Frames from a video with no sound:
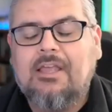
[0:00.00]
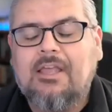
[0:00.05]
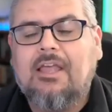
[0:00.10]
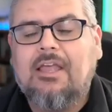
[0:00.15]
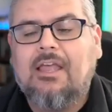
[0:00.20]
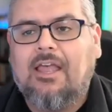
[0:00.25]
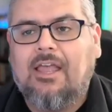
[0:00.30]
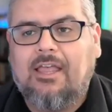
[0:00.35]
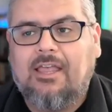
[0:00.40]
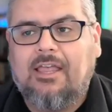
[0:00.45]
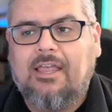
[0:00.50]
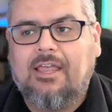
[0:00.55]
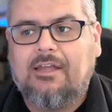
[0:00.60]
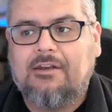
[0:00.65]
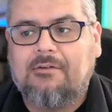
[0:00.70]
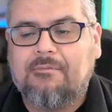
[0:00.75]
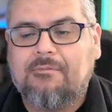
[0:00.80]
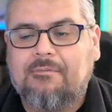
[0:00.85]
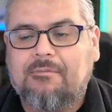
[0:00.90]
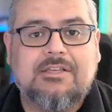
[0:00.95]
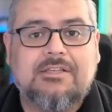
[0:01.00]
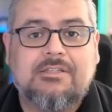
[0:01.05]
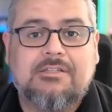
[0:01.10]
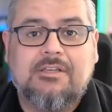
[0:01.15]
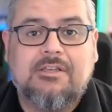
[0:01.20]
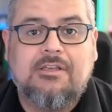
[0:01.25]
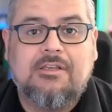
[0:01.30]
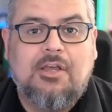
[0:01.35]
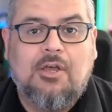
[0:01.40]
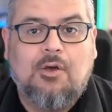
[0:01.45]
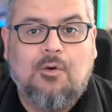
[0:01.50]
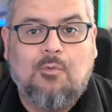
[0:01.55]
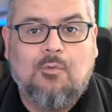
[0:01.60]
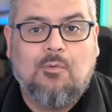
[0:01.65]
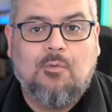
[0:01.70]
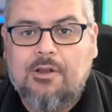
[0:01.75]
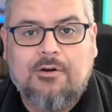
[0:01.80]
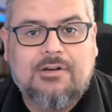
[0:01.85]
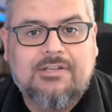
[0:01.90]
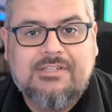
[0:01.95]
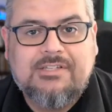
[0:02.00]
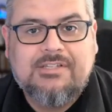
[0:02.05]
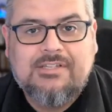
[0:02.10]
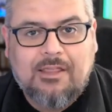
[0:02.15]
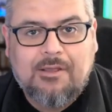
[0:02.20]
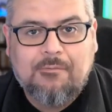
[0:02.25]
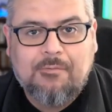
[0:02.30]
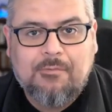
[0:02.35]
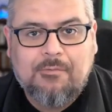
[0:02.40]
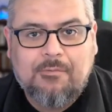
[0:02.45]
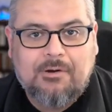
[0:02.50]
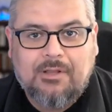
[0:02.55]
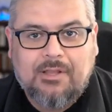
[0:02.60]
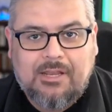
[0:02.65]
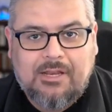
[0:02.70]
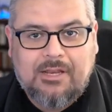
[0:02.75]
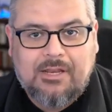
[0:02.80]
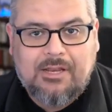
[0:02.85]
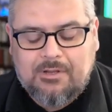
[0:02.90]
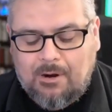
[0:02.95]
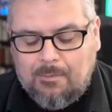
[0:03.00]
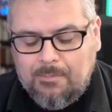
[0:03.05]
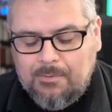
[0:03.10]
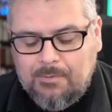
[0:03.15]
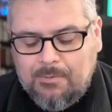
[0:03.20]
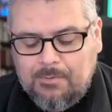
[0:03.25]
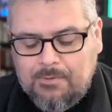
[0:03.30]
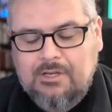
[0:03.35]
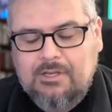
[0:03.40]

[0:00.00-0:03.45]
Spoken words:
And because what you're selling when you're leading with the opportunities,